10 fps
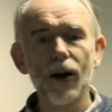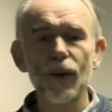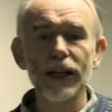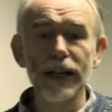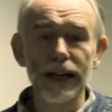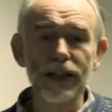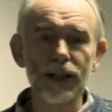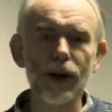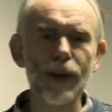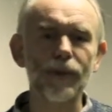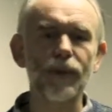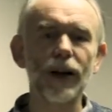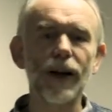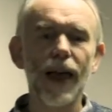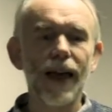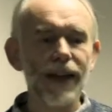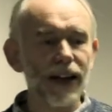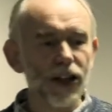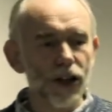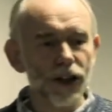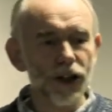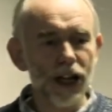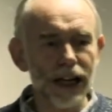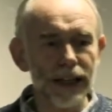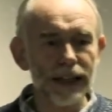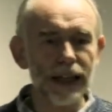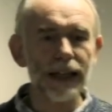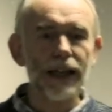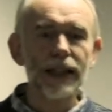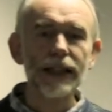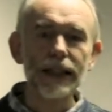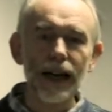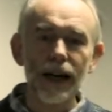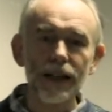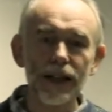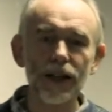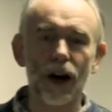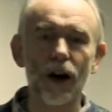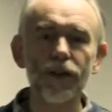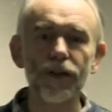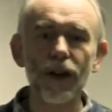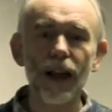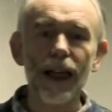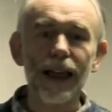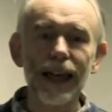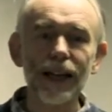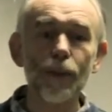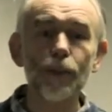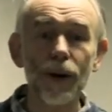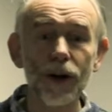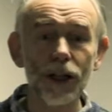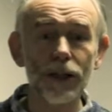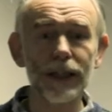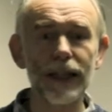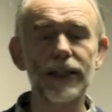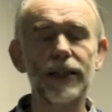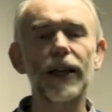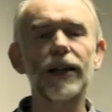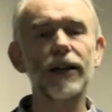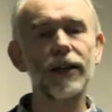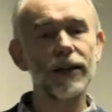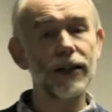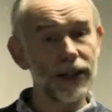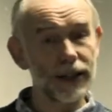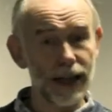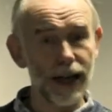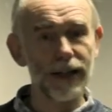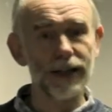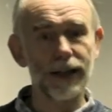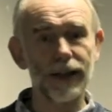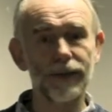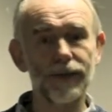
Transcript: we need to remember that Christianity started off in a pluralistic society.